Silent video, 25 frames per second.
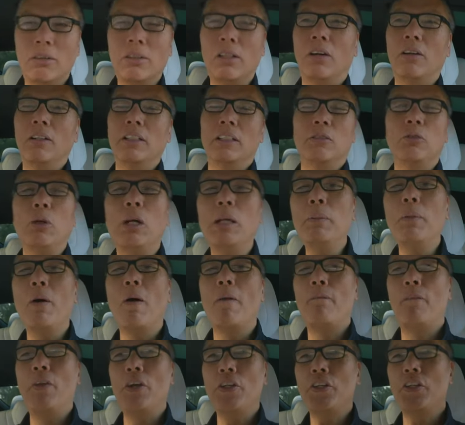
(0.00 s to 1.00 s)
You know, it's way more
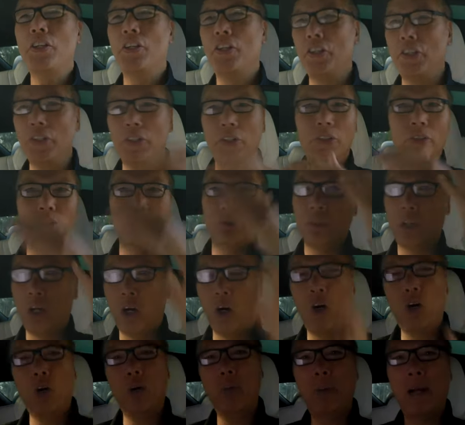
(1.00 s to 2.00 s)
efficient to do a
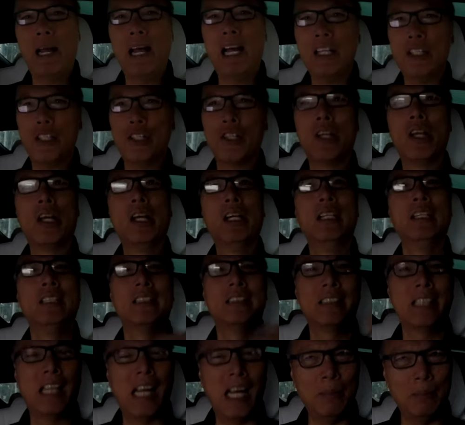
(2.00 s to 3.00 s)
whole batch,
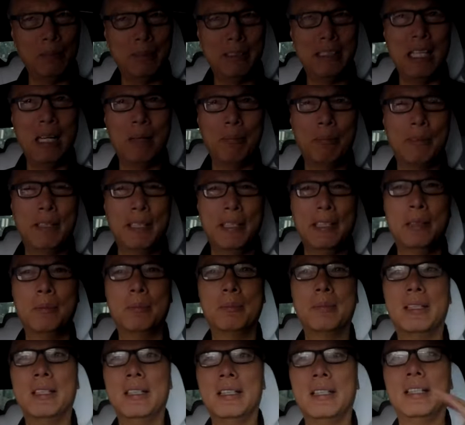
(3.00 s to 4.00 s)
timestamp
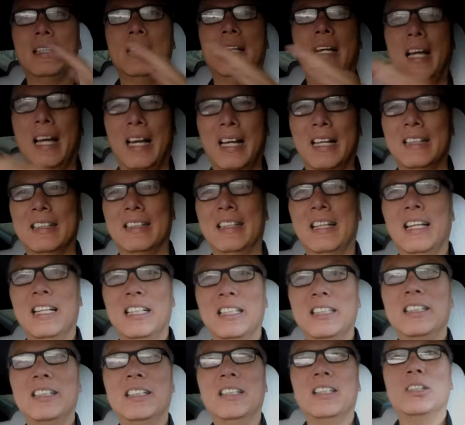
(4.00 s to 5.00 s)
them, and
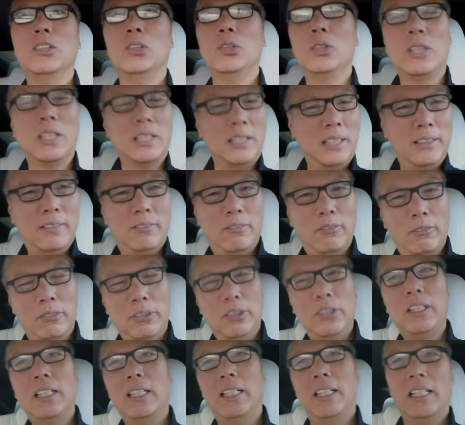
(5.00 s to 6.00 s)
then you get the
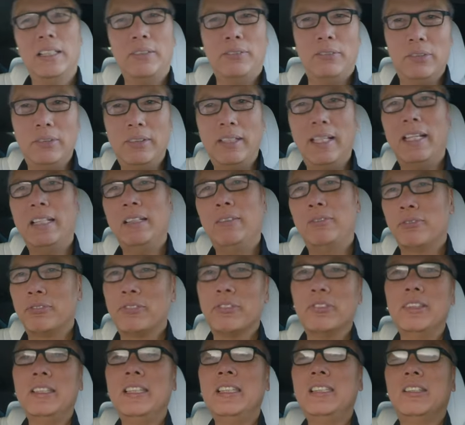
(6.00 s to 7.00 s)
you get the next few days
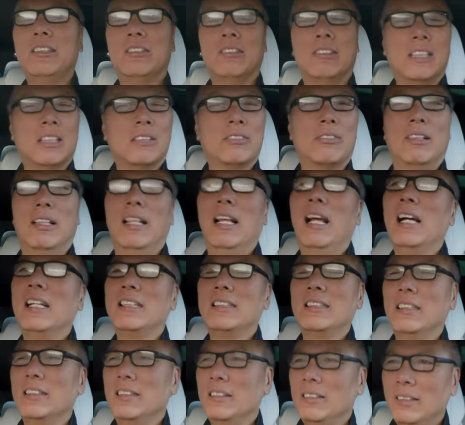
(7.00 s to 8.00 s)
free to just
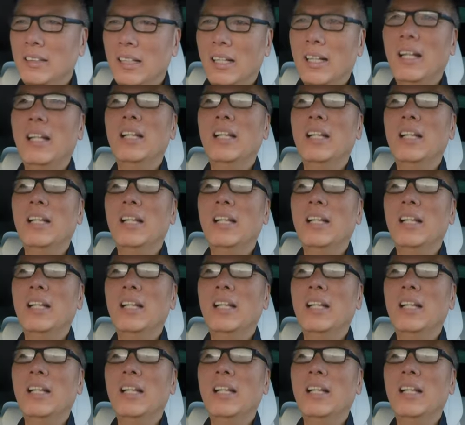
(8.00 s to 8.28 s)
relax and